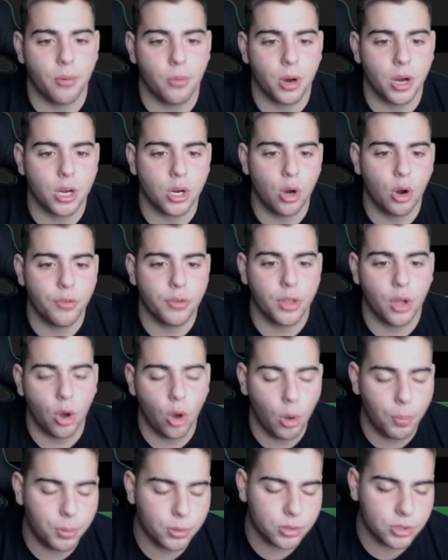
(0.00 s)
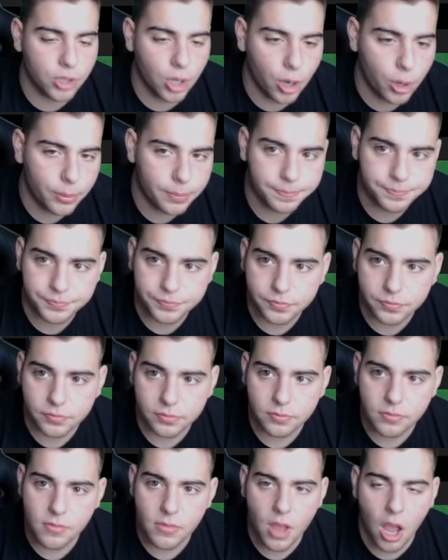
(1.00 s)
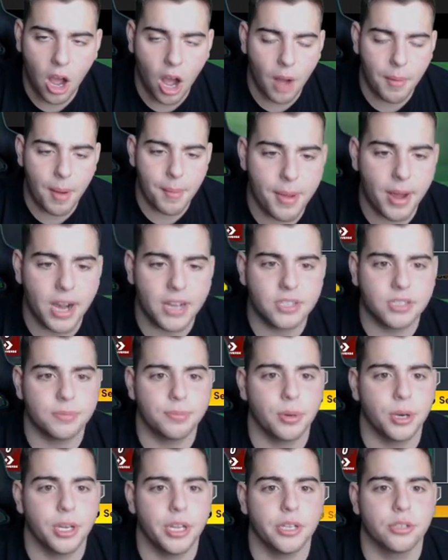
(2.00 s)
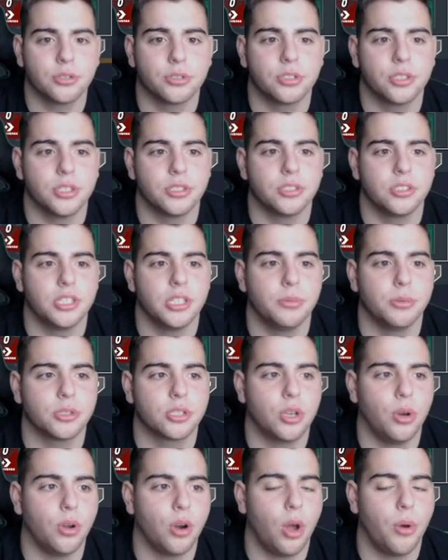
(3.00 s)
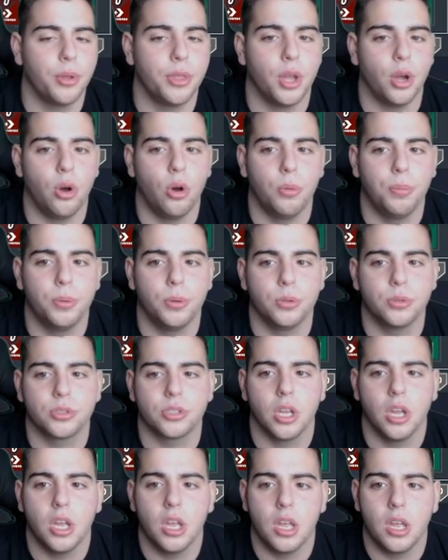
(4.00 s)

We're going to go over the Opals, though. Um, honestly pretty interested to see what's going on with the opals.